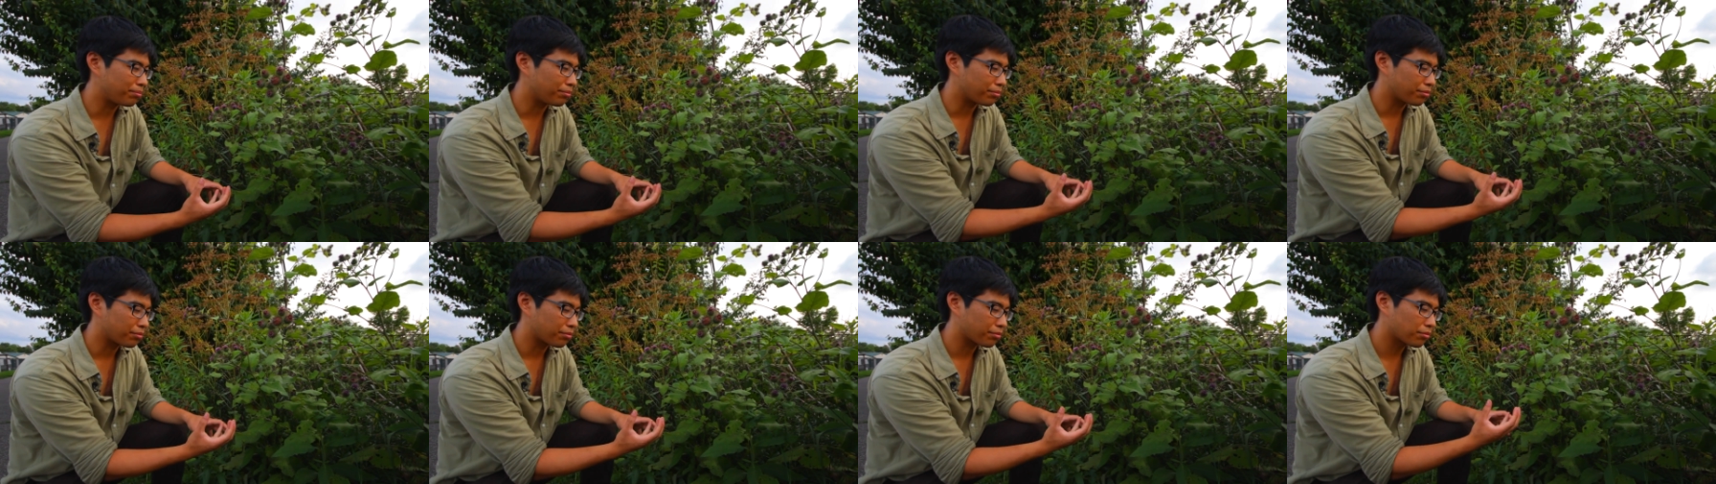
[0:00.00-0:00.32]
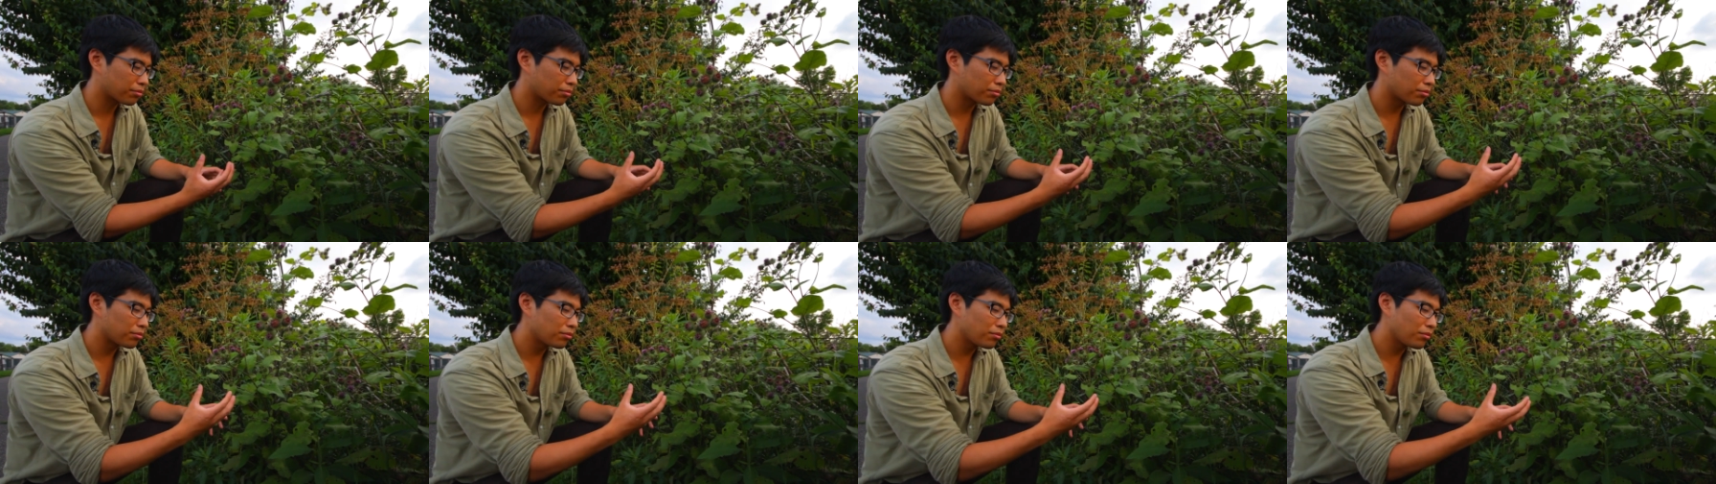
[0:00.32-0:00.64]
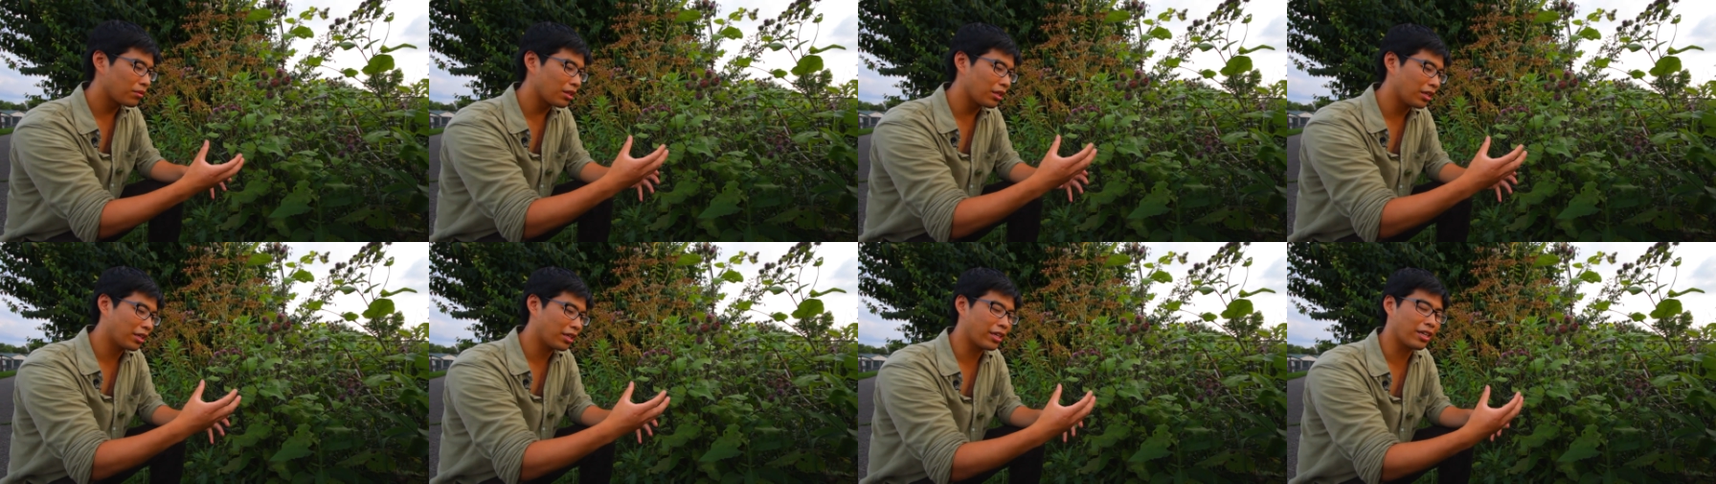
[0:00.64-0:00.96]

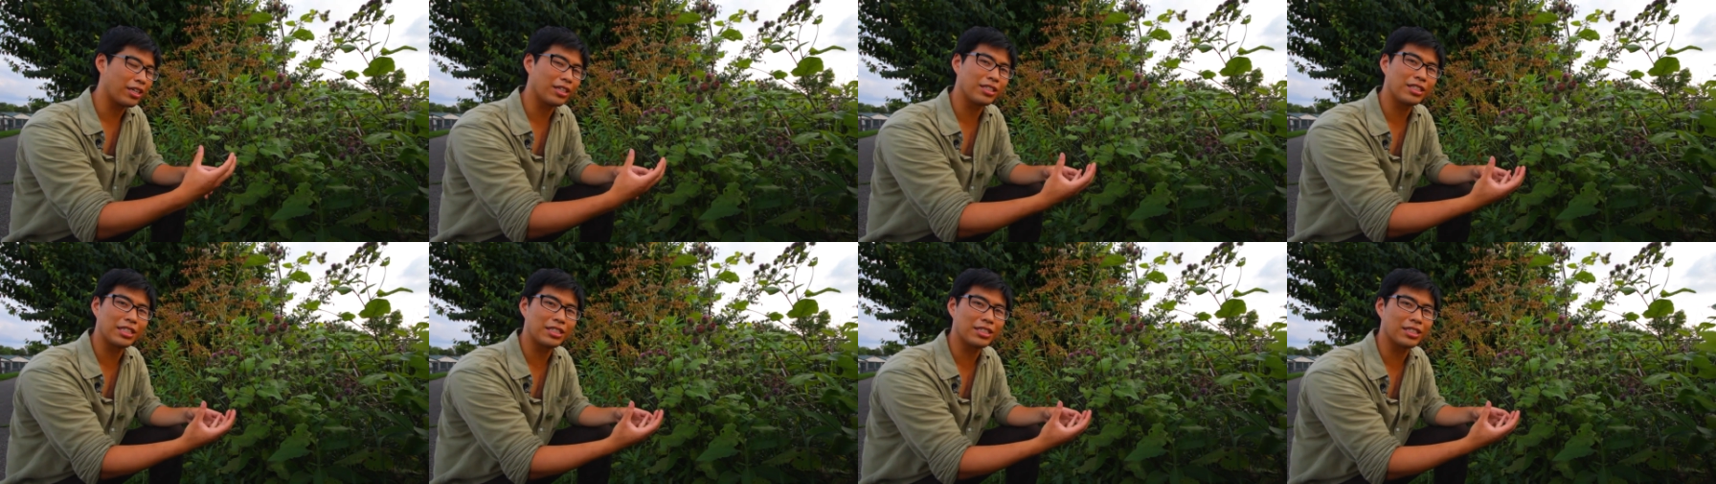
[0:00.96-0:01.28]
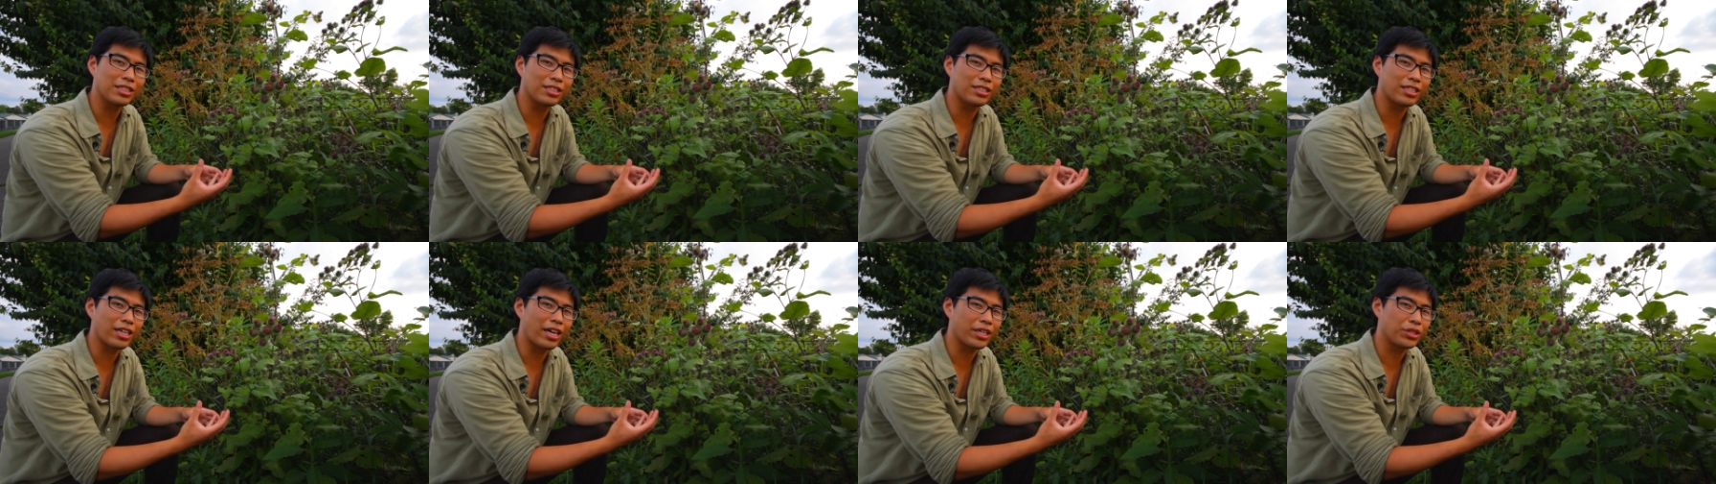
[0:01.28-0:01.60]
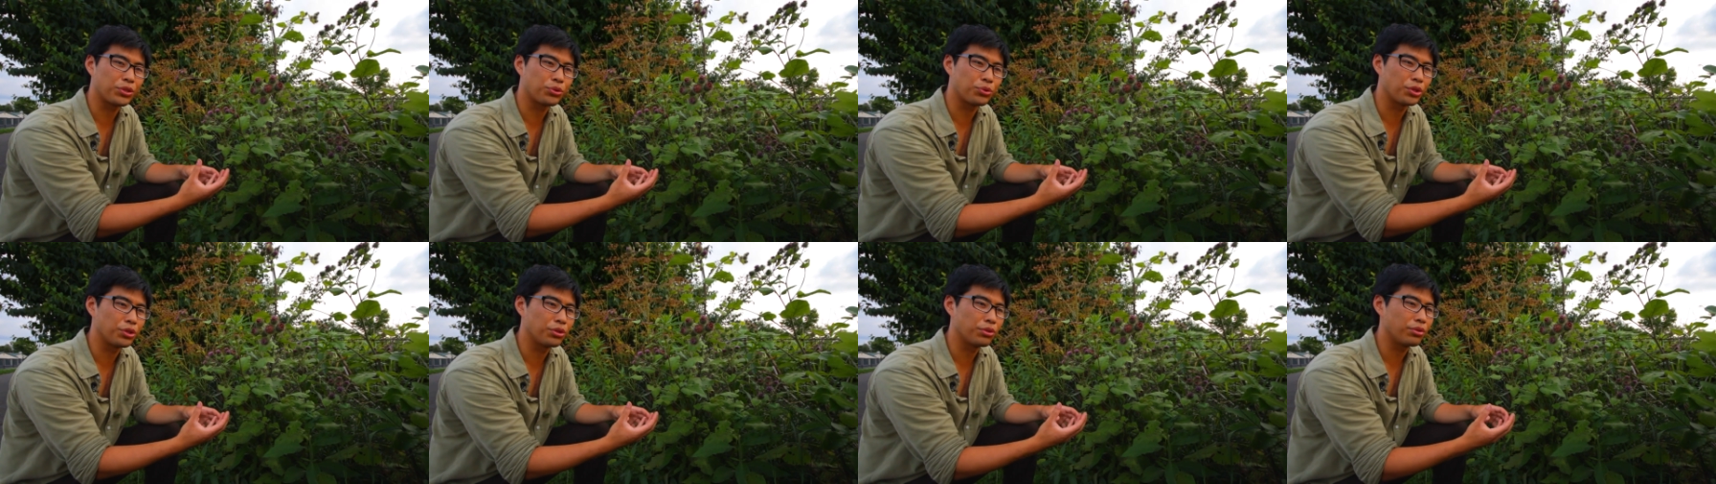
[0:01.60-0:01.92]
you get a
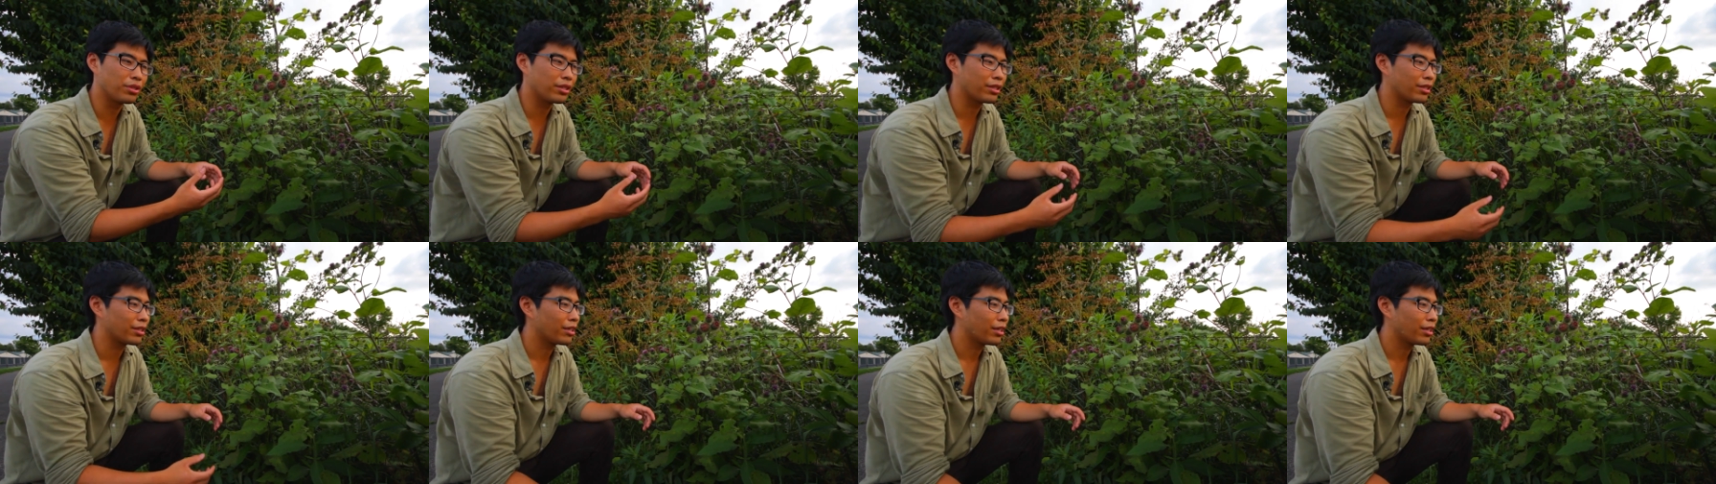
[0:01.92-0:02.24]
decent-sized root,